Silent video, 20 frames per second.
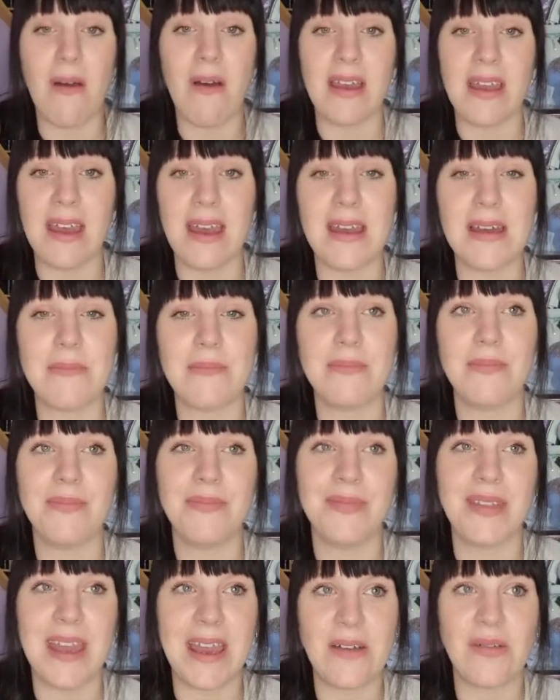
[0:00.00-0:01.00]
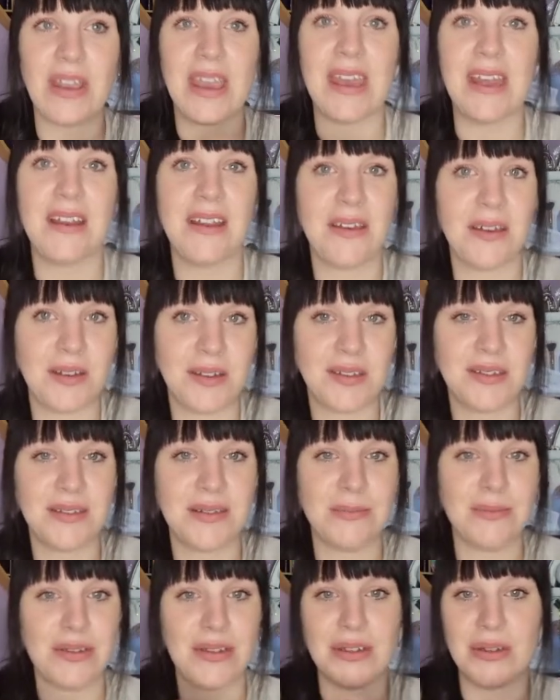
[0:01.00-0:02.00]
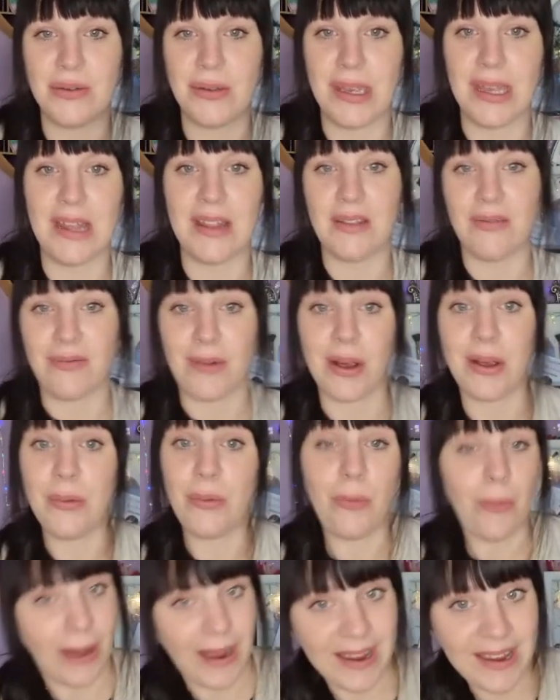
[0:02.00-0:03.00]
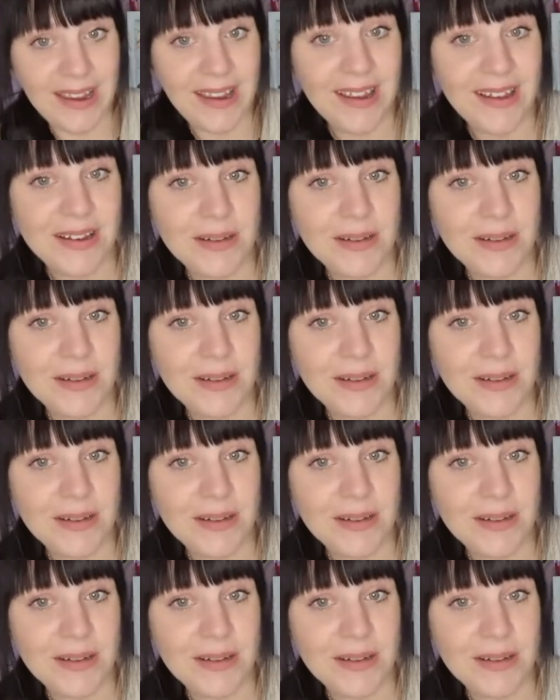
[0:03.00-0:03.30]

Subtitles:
I am now getting accustomed to doing it the right way.